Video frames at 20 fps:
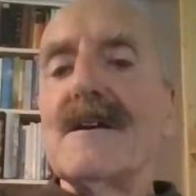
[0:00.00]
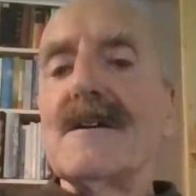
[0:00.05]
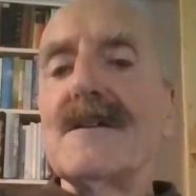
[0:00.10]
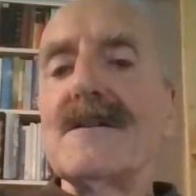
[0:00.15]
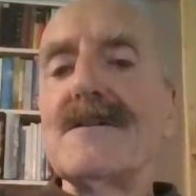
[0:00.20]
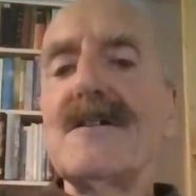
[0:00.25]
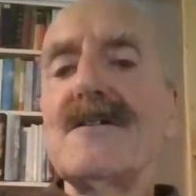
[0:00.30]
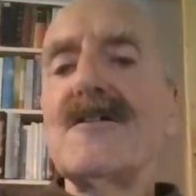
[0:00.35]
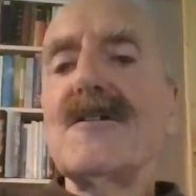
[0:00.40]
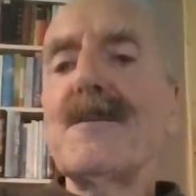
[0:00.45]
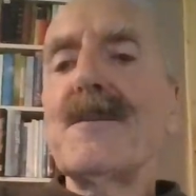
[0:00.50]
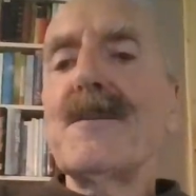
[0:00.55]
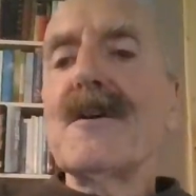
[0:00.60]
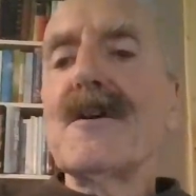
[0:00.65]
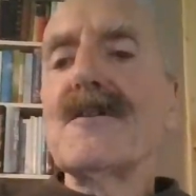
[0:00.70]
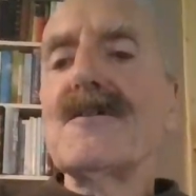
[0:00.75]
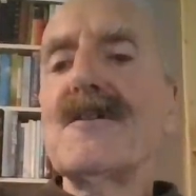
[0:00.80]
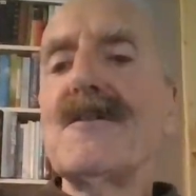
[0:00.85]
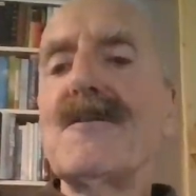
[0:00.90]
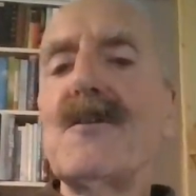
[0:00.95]
This is
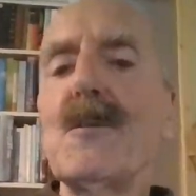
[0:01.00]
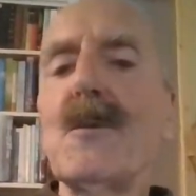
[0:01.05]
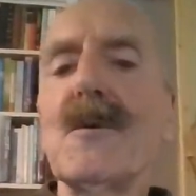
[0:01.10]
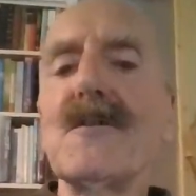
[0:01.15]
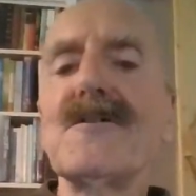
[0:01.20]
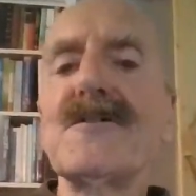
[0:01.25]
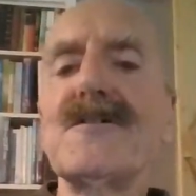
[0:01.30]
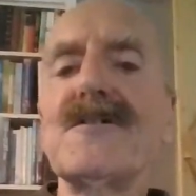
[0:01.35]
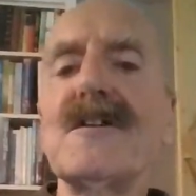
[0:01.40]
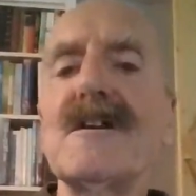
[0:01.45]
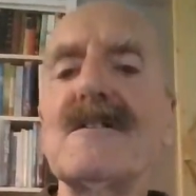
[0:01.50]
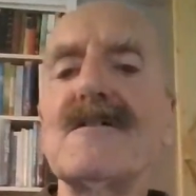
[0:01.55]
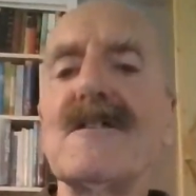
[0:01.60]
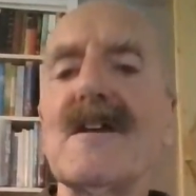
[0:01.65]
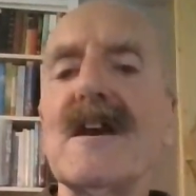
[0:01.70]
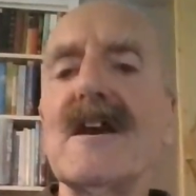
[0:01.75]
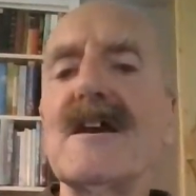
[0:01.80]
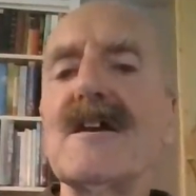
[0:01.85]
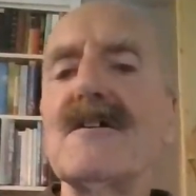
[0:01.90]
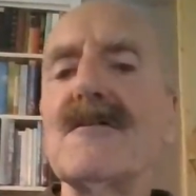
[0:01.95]
because if you want to see
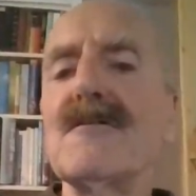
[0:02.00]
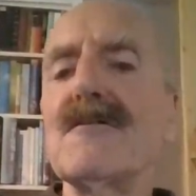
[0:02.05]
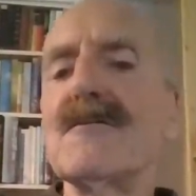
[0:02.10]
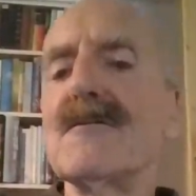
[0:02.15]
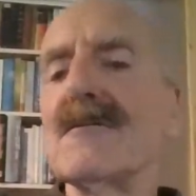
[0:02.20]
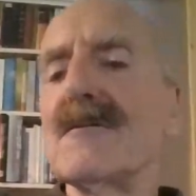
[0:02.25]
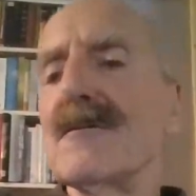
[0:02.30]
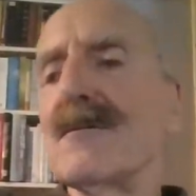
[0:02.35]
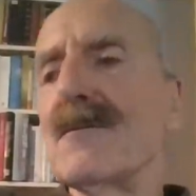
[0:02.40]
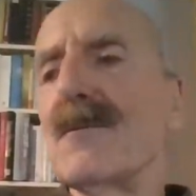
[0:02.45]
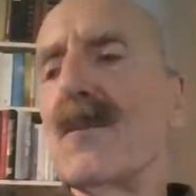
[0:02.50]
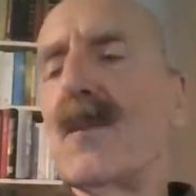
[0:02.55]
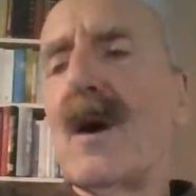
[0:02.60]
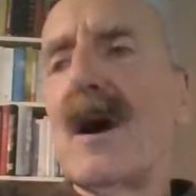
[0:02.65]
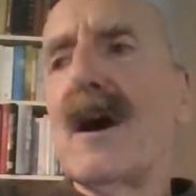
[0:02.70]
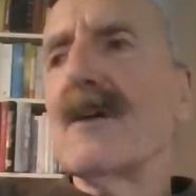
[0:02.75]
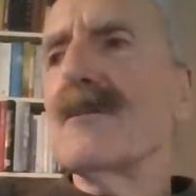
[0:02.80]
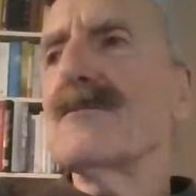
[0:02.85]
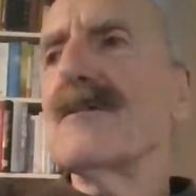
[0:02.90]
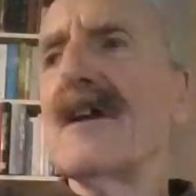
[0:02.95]
deer or
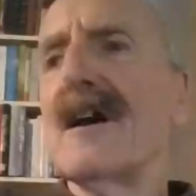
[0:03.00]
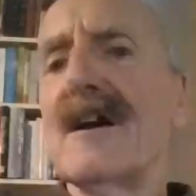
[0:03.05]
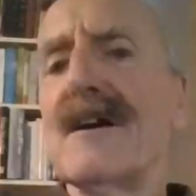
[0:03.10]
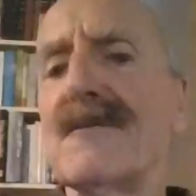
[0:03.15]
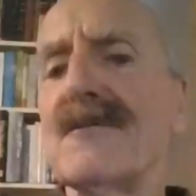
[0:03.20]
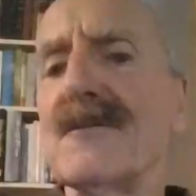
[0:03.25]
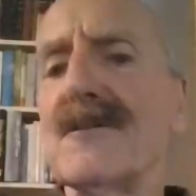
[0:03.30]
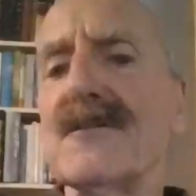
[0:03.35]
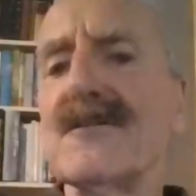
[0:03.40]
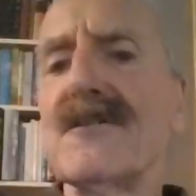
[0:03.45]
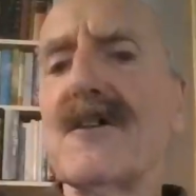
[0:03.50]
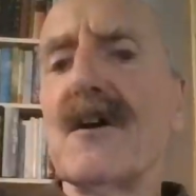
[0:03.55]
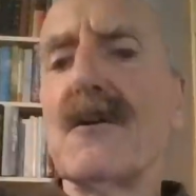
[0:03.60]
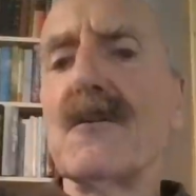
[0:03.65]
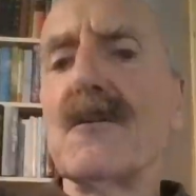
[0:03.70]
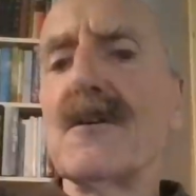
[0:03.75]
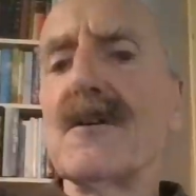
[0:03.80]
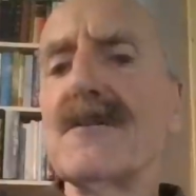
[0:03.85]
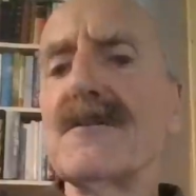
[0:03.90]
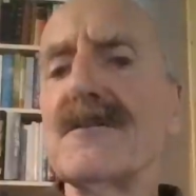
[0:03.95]
wildlife and so
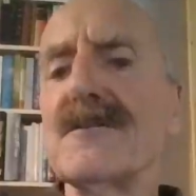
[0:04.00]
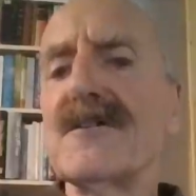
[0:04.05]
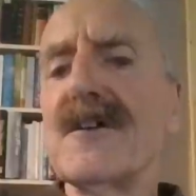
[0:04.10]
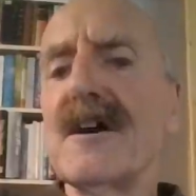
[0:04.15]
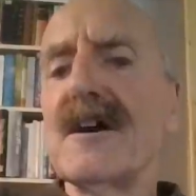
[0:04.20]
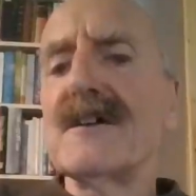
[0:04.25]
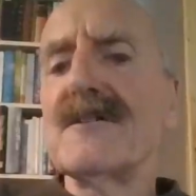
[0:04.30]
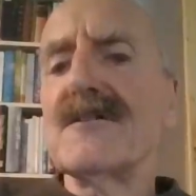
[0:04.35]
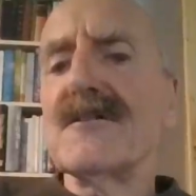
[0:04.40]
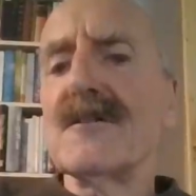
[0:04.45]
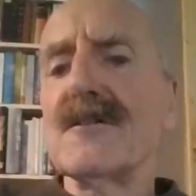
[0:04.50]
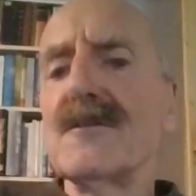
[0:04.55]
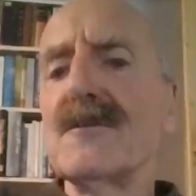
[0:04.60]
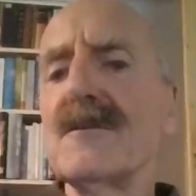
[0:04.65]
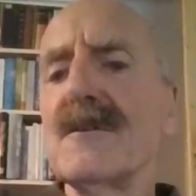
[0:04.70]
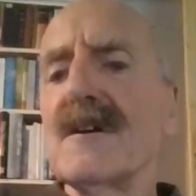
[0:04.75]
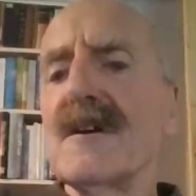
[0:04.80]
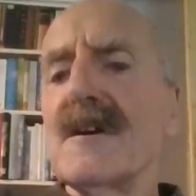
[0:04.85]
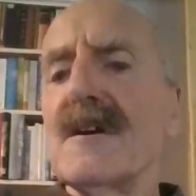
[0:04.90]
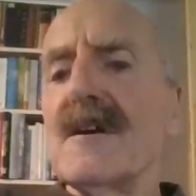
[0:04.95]
on, as I do,
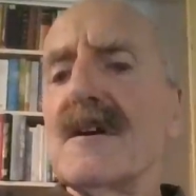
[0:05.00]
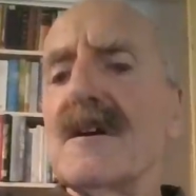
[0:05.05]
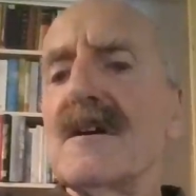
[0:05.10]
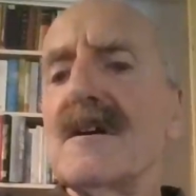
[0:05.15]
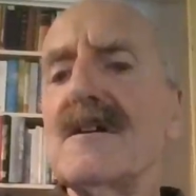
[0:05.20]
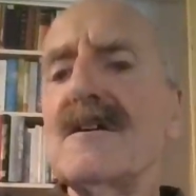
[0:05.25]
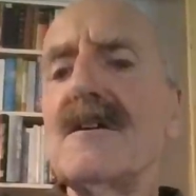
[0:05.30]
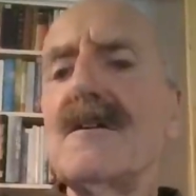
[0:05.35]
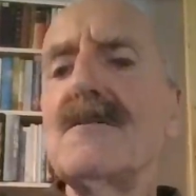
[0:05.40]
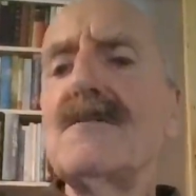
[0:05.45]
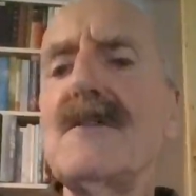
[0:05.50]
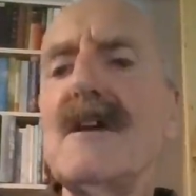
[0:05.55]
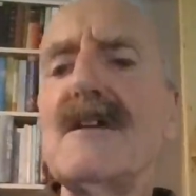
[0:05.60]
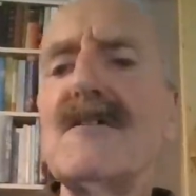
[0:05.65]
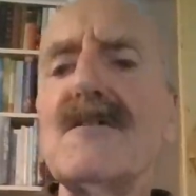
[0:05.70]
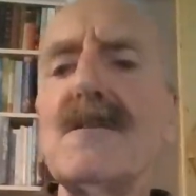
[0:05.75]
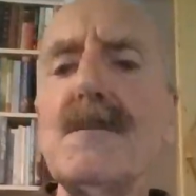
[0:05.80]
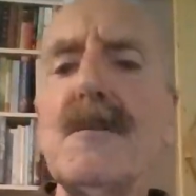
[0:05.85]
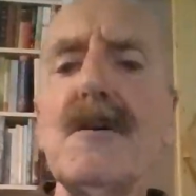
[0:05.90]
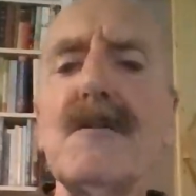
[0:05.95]
you
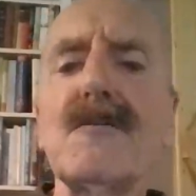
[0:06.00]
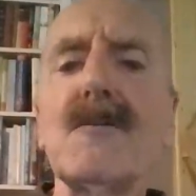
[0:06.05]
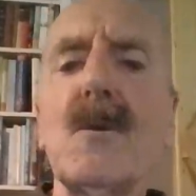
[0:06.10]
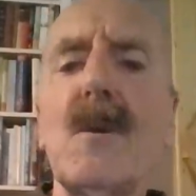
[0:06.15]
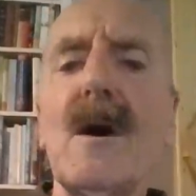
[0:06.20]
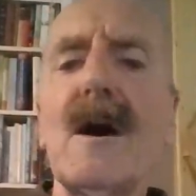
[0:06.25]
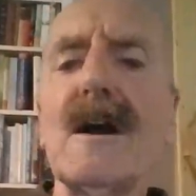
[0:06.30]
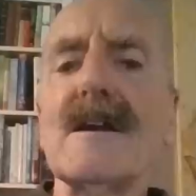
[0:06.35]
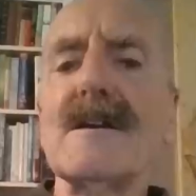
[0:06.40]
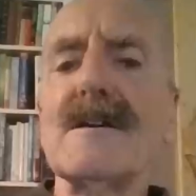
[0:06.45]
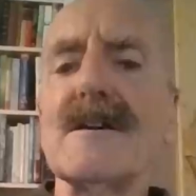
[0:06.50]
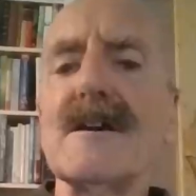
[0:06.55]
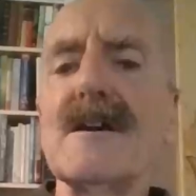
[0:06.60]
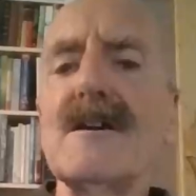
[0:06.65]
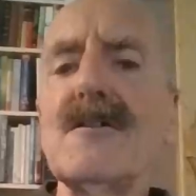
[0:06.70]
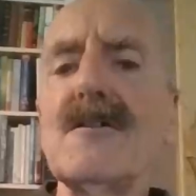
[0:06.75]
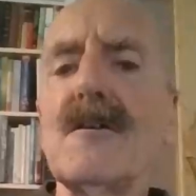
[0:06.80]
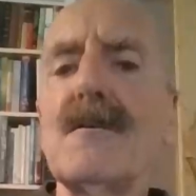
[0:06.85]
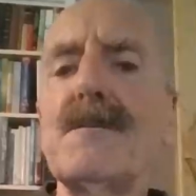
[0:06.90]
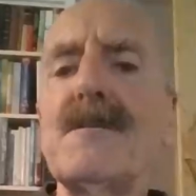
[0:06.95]
need to move quietly
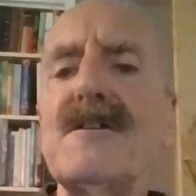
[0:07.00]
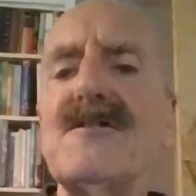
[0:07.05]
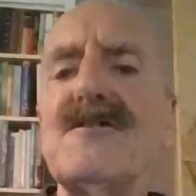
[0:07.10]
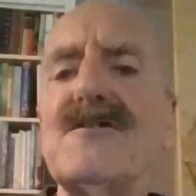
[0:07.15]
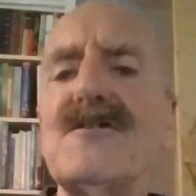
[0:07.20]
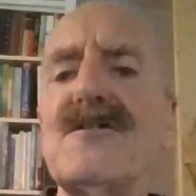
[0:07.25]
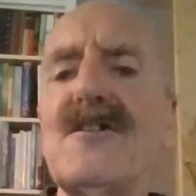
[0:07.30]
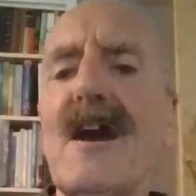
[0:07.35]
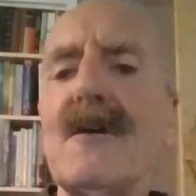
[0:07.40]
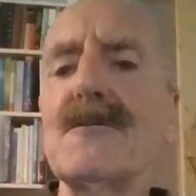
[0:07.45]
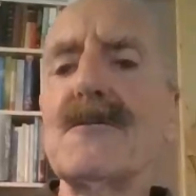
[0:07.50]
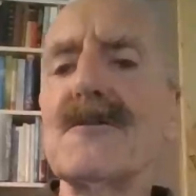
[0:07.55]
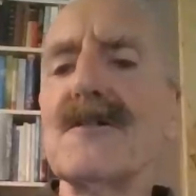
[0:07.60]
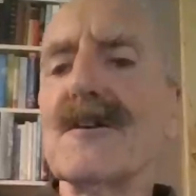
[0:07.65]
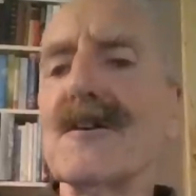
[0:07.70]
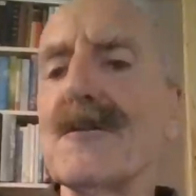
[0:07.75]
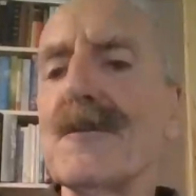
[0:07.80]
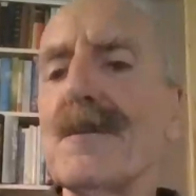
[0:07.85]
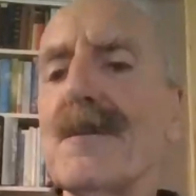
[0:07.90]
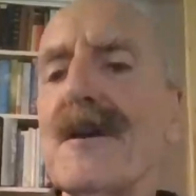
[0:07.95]
and not be
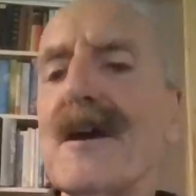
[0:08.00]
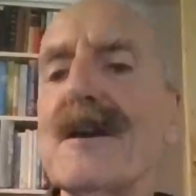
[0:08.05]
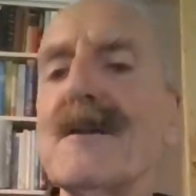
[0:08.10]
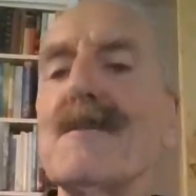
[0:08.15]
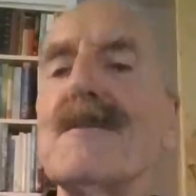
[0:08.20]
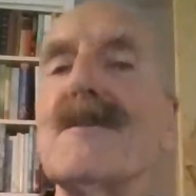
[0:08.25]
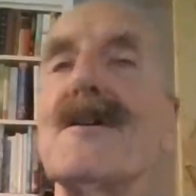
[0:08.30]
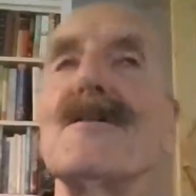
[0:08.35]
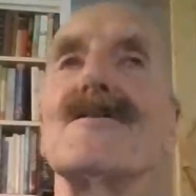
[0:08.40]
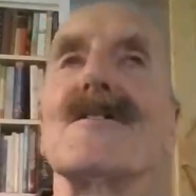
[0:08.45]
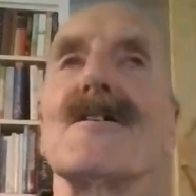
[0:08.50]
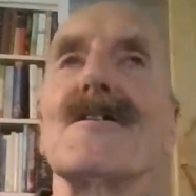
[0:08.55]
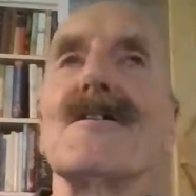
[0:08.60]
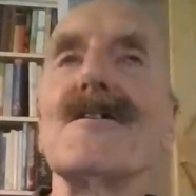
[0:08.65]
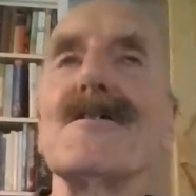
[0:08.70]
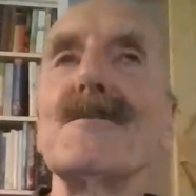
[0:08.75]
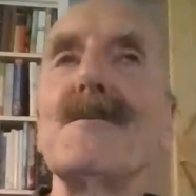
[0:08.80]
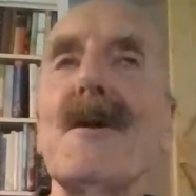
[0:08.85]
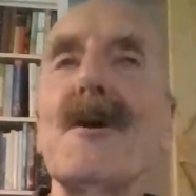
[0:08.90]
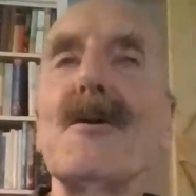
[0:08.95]
shouting or playing music
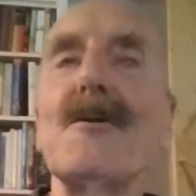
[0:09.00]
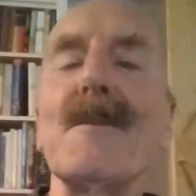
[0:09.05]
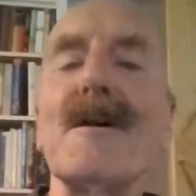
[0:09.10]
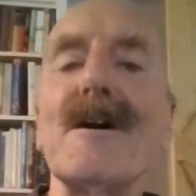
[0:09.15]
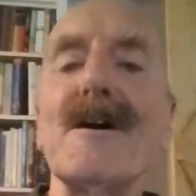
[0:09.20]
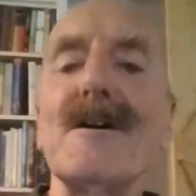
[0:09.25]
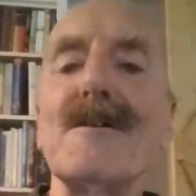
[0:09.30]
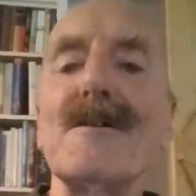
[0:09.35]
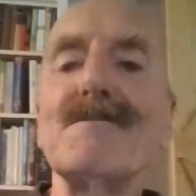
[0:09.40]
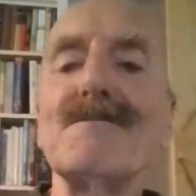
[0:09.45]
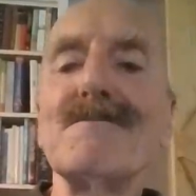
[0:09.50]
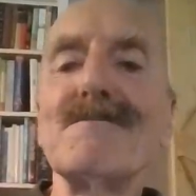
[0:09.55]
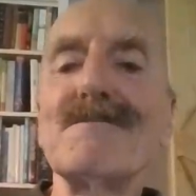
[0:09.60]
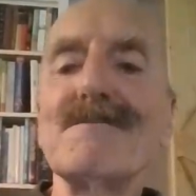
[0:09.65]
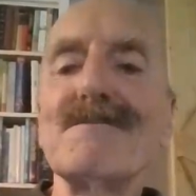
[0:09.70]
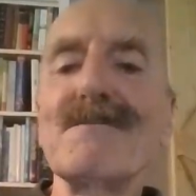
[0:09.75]
on a mobile.